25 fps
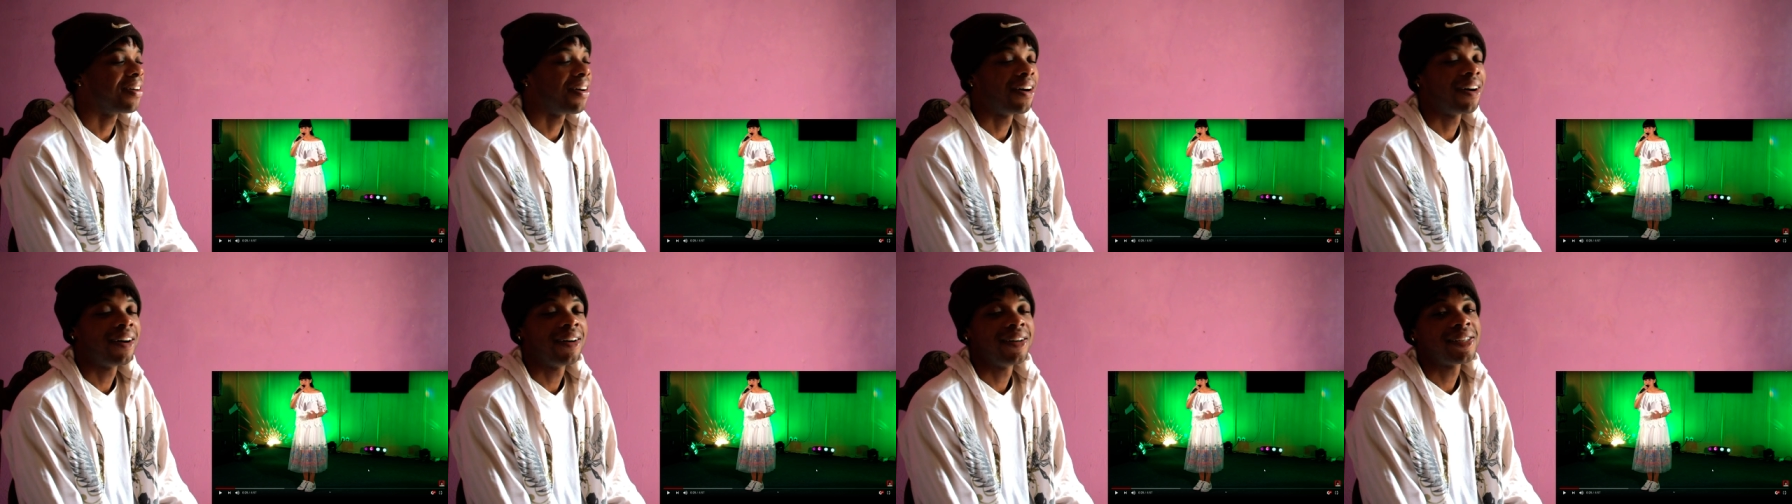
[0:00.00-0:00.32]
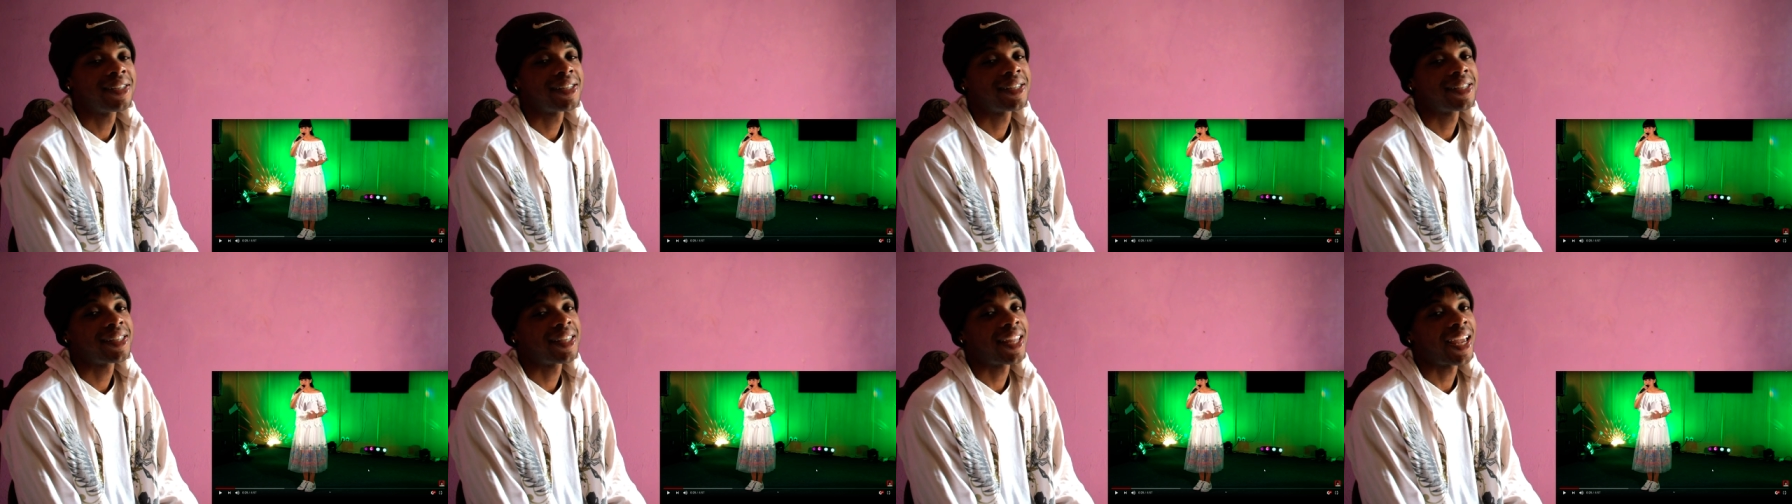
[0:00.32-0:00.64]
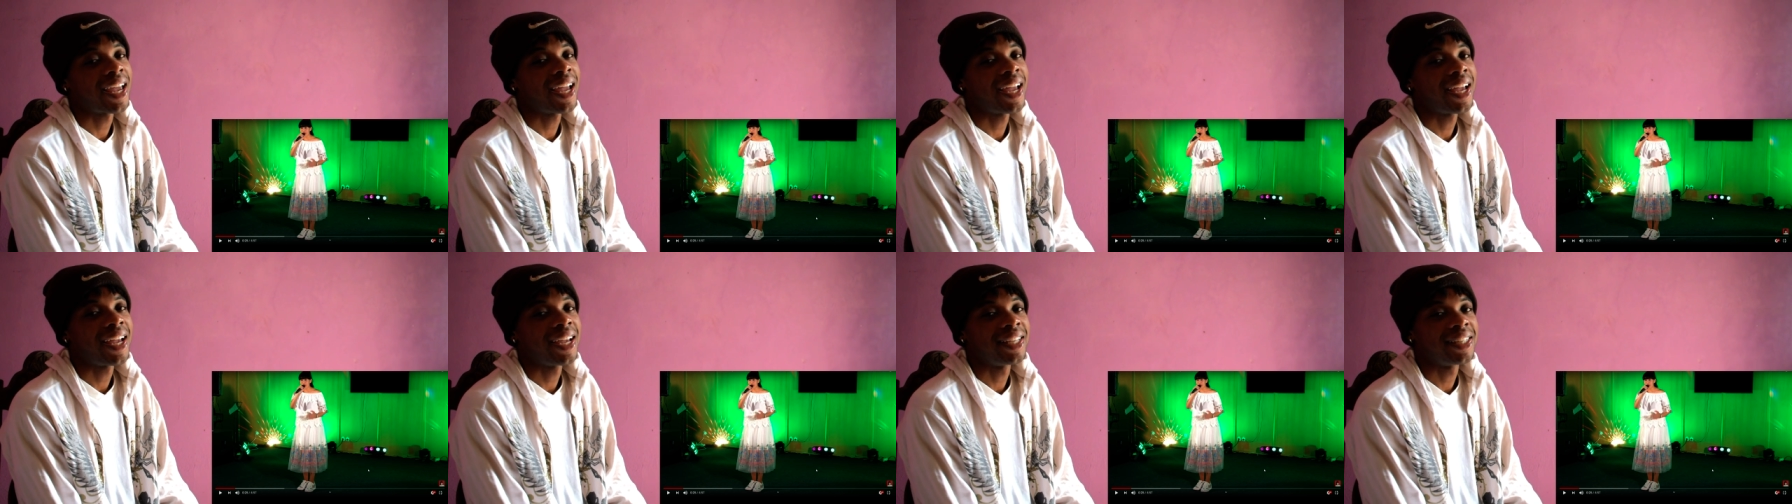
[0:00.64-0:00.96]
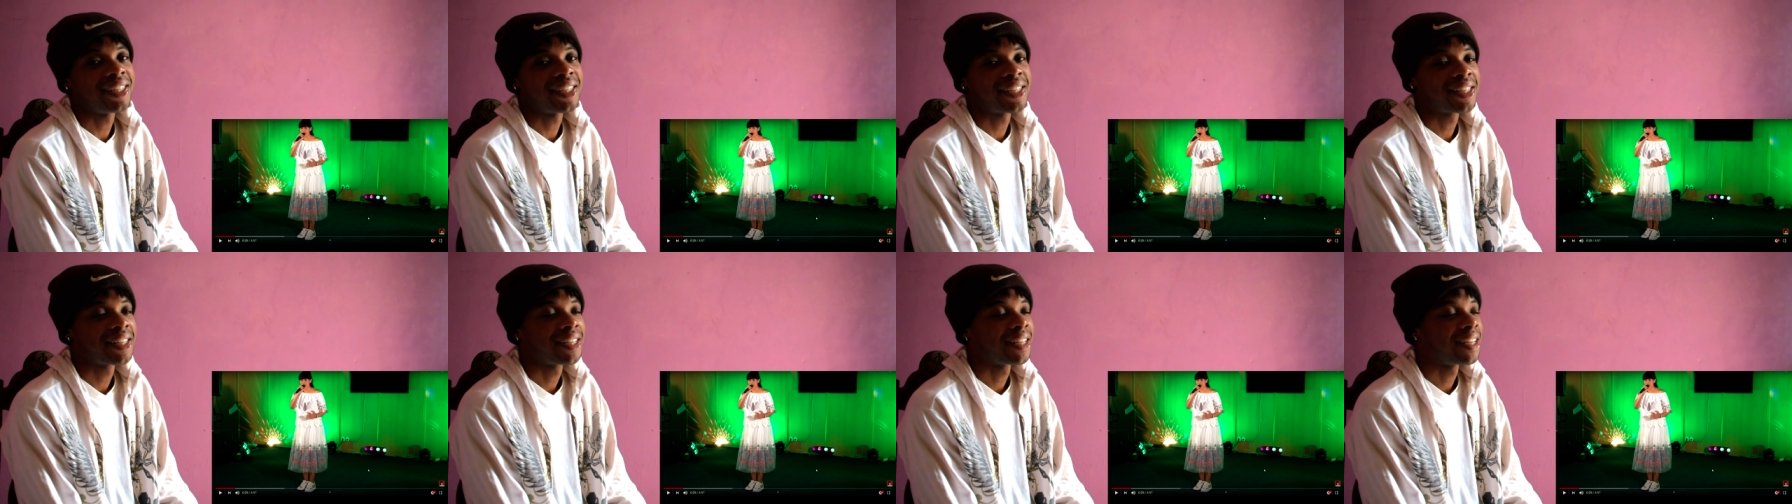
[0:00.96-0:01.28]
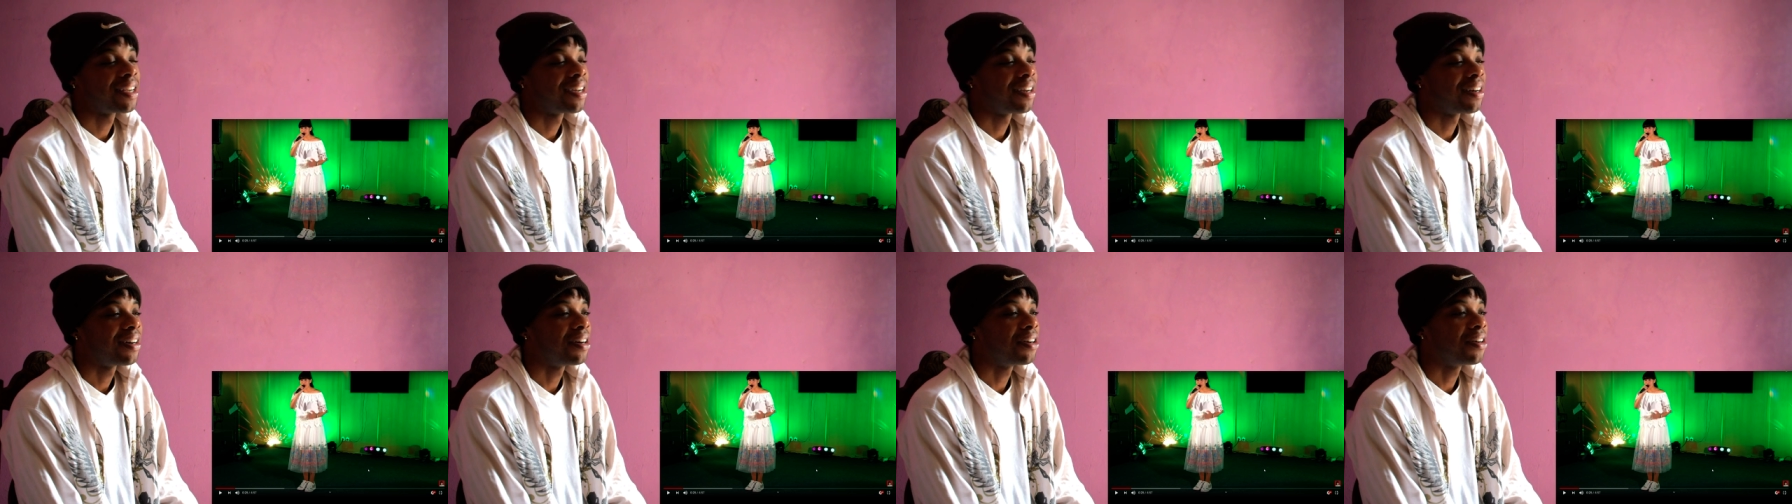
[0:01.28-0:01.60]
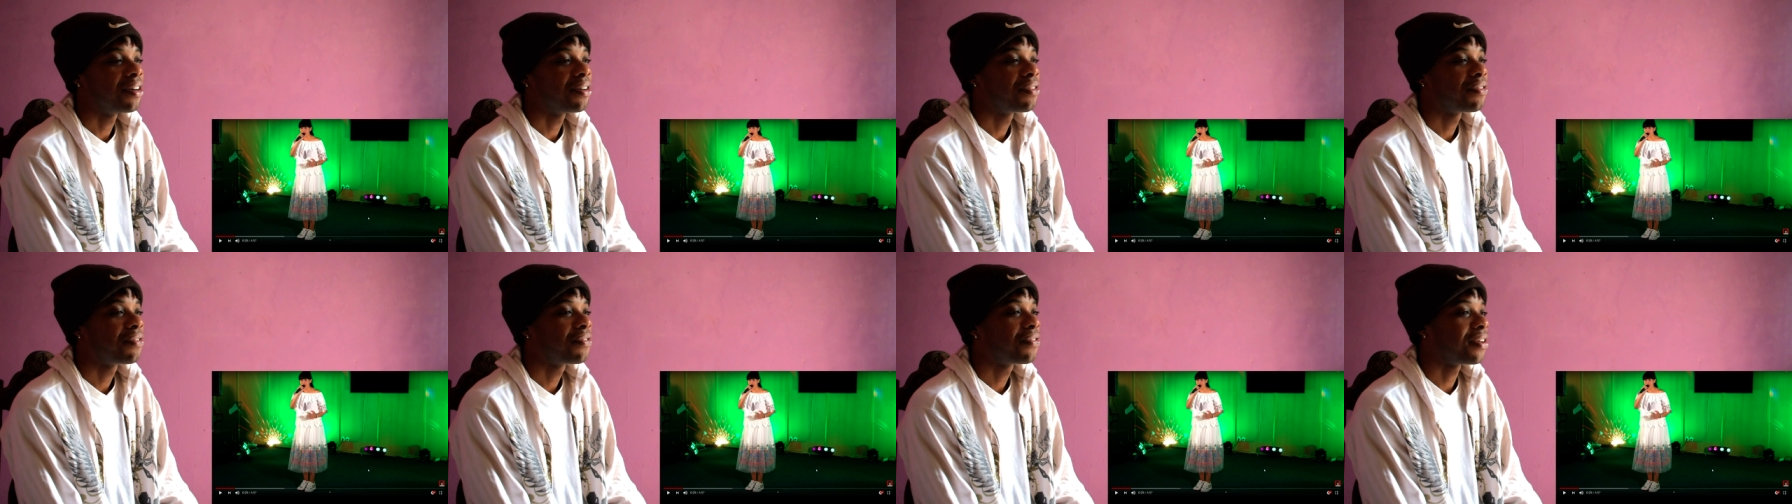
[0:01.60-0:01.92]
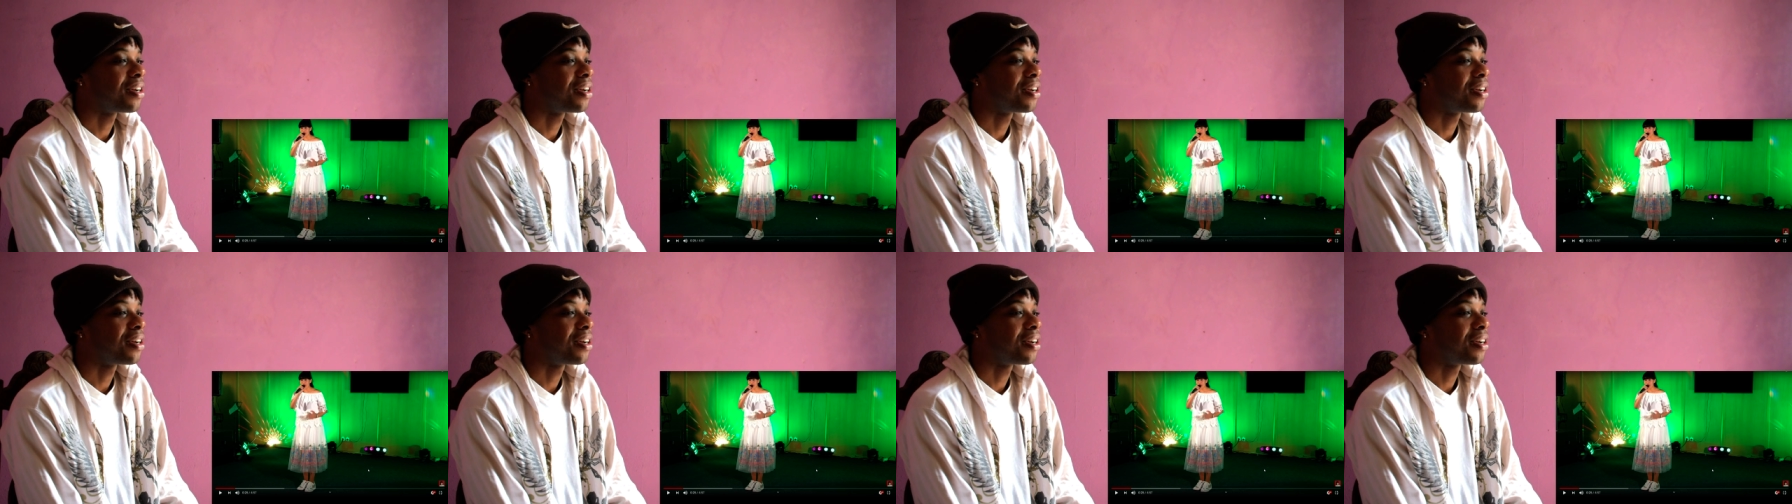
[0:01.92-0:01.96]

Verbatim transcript: her stance, her,